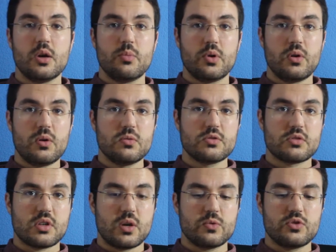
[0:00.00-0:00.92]
but
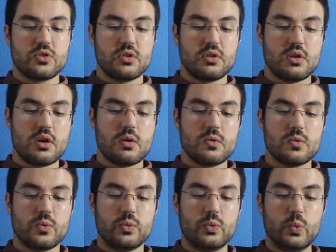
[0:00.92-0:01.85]
also to
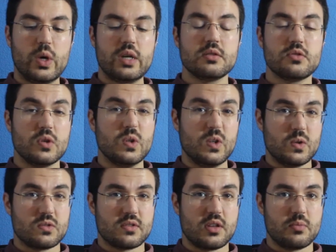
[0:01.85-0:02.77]
know when to
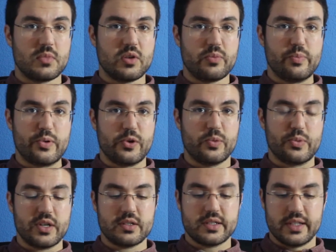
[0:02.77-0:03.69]
use them
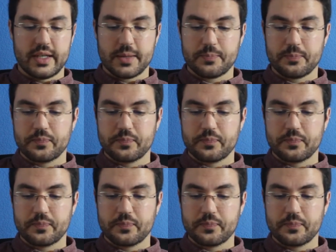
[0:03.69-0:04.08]
appropriately.